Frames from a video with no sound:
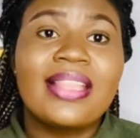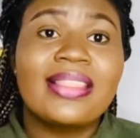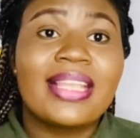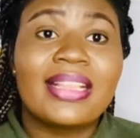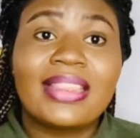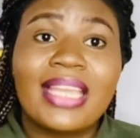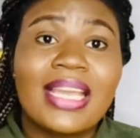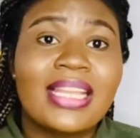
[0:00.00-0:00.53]
The
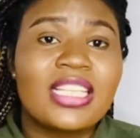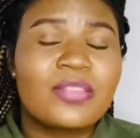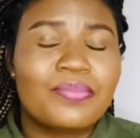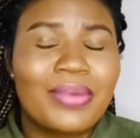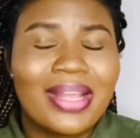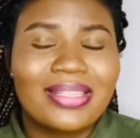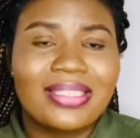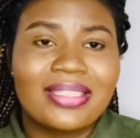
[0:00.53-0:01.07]
third is
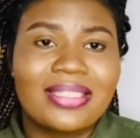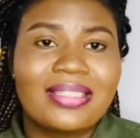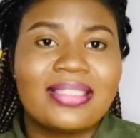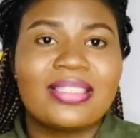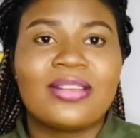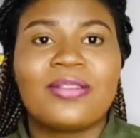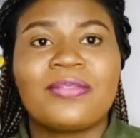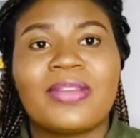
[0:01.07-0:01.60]
practicing
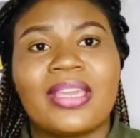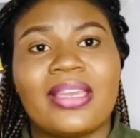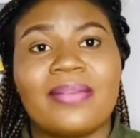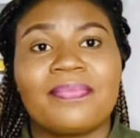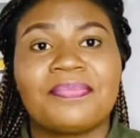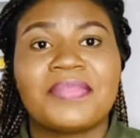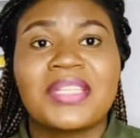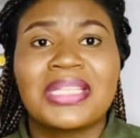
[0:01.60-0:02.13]
self-care.
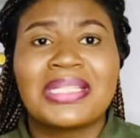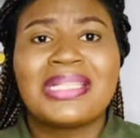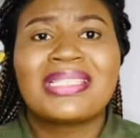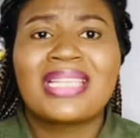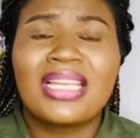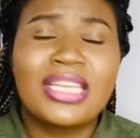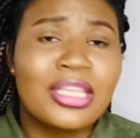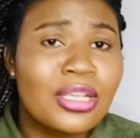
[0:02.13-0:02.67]
This
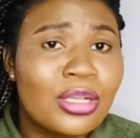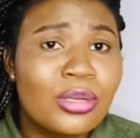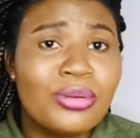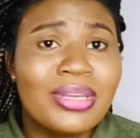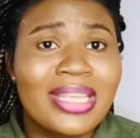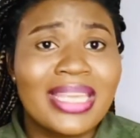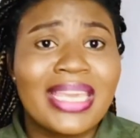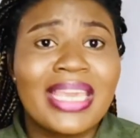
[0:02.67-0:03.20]
can
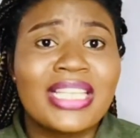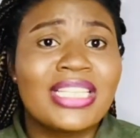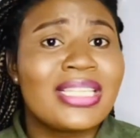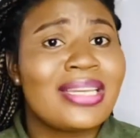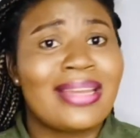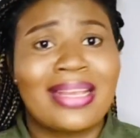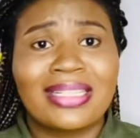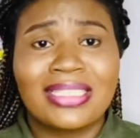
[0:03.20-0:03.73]
include engaging
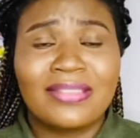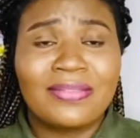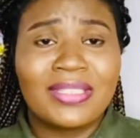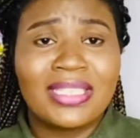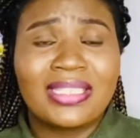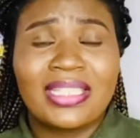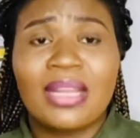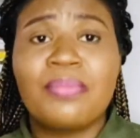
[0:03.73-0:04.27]
in
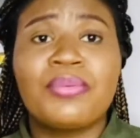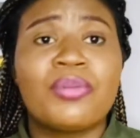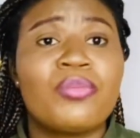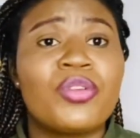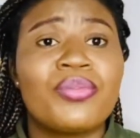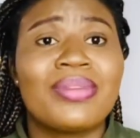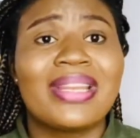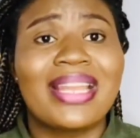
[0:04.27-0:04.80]
activities that
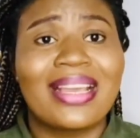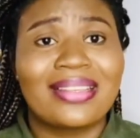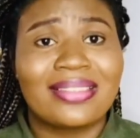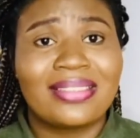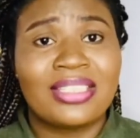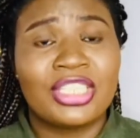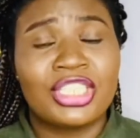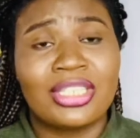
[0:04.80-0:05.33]
promote
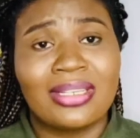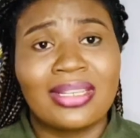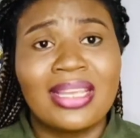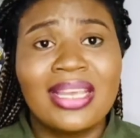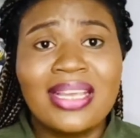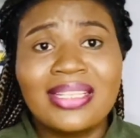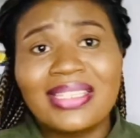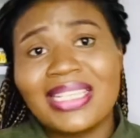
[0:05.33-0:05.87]
relaxation,
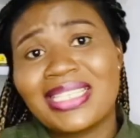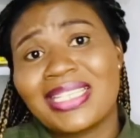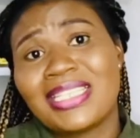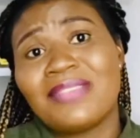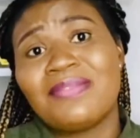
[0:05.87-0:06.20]
such as